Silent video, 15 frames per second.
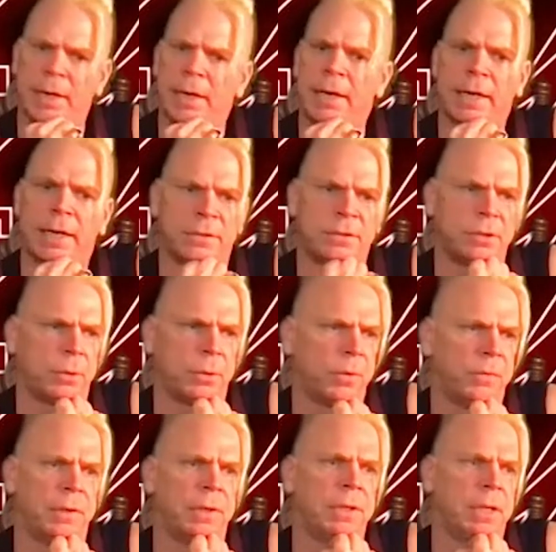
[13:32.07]
yeah, so we're
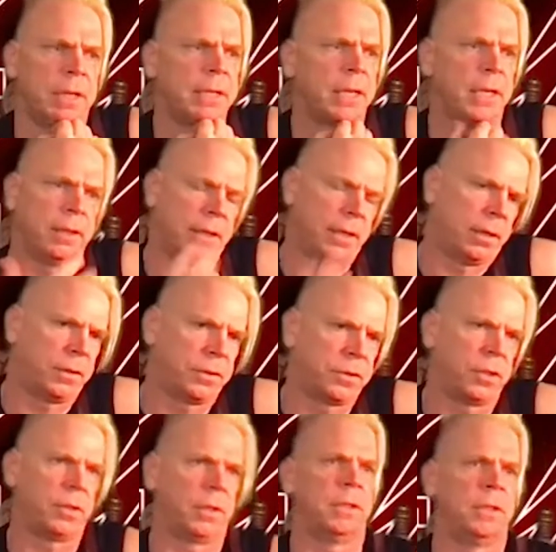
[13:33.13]
very lucky. And then
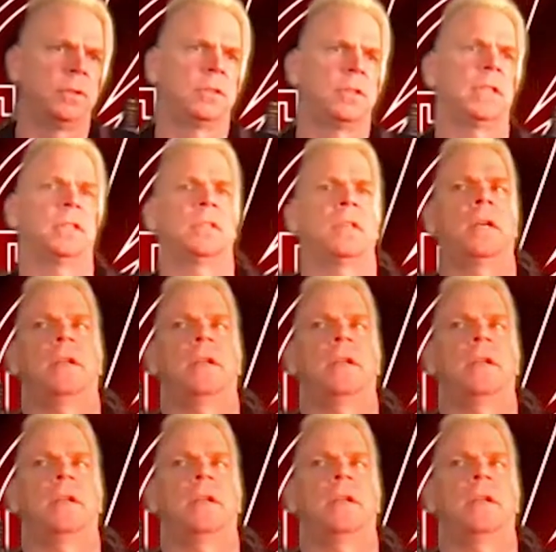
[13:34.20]
also I used it as kind